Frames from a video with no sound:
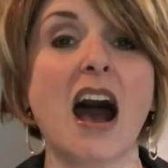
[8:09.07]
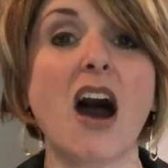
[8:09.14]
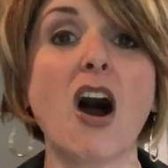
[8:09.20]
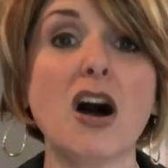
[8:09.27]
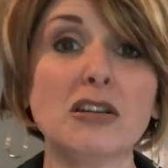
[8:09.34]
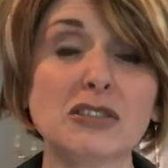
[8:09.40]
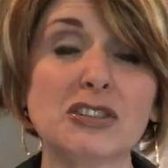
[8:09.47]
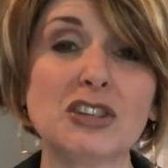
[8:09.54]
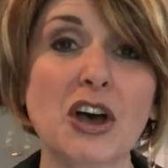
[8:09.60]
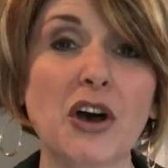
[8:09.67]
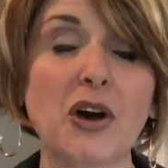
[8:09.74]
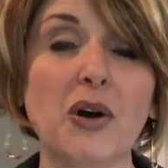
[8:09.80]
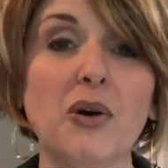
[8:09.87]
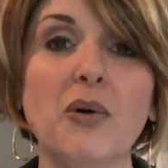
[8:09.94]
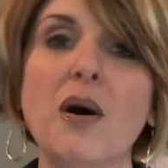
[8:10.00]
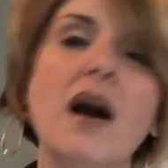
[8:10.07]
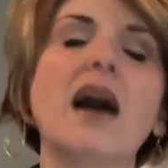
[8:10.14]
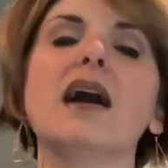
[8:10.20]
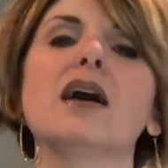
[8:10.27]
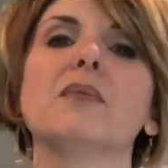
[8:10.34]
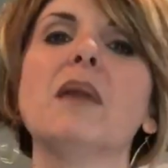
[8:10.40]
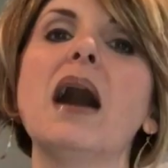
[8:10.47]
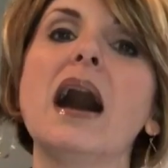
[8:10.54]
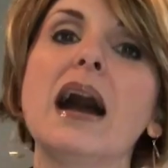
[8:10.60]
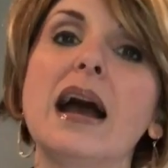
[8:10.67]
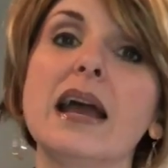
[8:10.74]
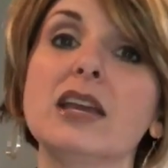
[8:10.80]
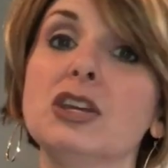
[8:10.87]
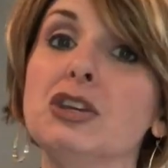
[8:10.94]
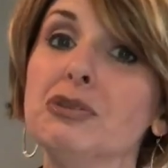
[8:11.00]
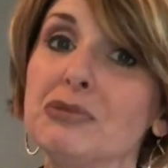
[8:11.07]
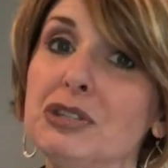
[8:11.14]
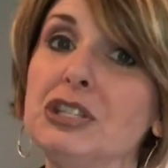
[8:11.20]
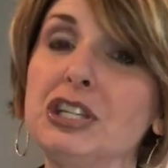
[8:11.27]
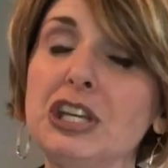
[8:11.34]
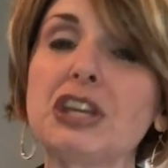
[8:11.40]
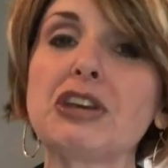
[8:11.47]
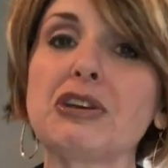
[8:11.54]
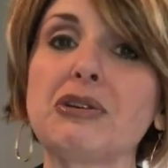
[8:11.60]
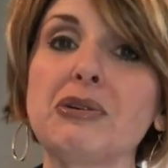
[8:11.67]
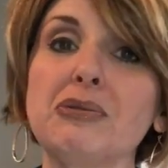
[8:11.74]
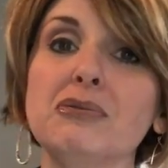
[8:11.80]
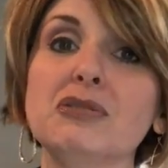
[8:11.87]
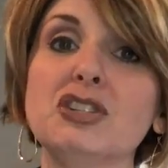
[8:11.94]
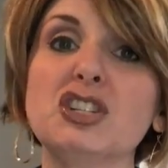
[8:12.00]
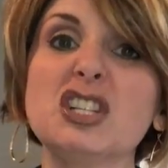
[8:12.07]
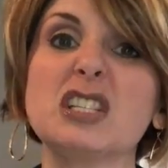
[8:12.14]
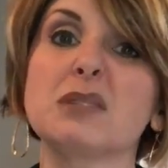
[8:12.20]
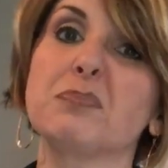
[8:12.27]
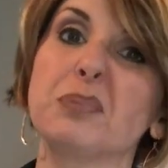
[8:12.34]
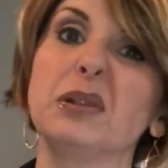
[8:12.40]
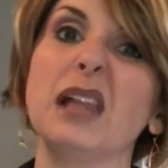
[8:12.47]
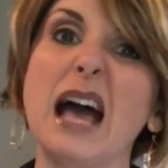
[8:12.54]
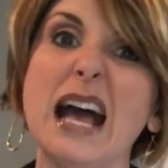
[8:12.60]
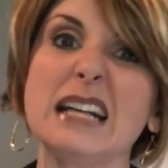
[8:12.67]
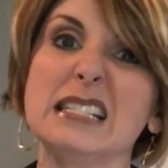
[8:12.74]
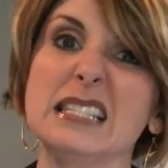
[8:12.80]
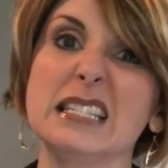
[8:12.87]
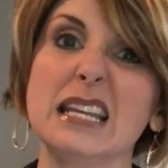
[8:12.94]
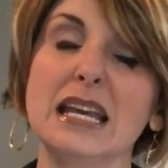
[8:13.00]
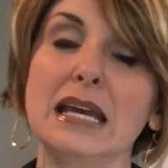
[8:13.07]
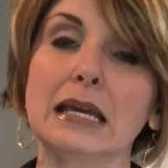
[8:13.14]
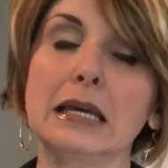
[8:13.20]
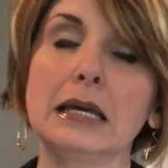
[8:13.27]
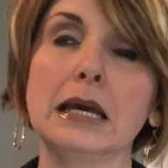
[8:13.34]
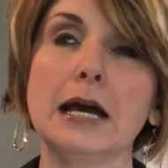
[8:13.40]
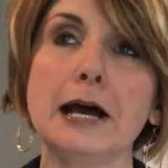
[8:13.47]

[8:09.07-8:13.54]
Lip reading: Also, I used to use just plastic